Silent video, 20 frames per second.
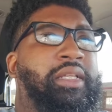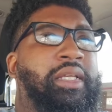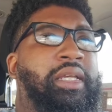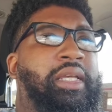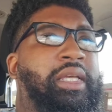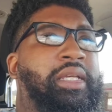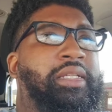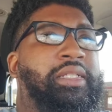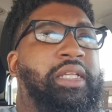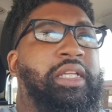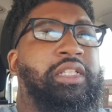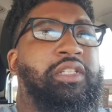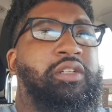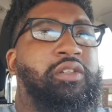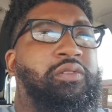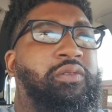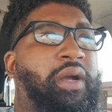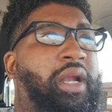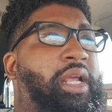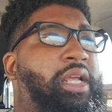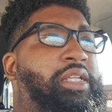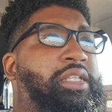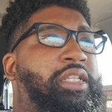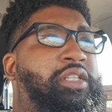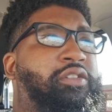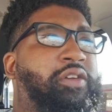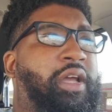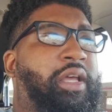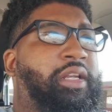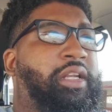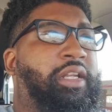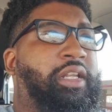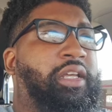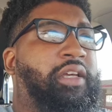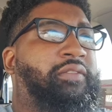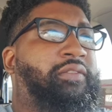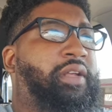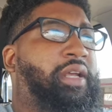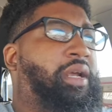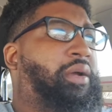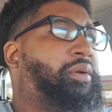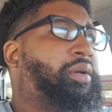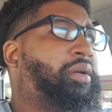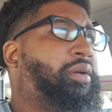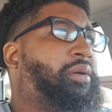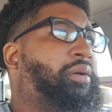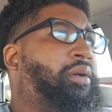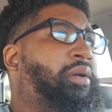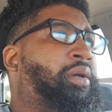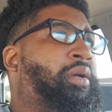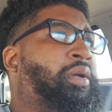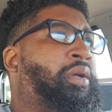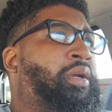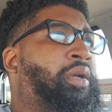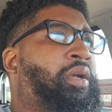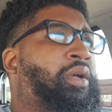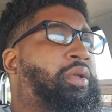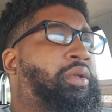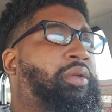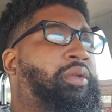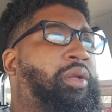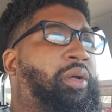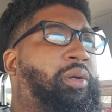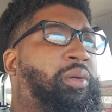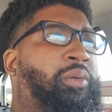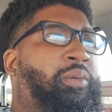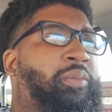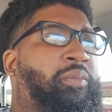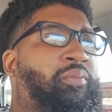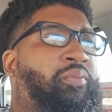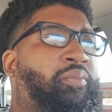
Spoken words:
it's crazy trying to live down here, you know.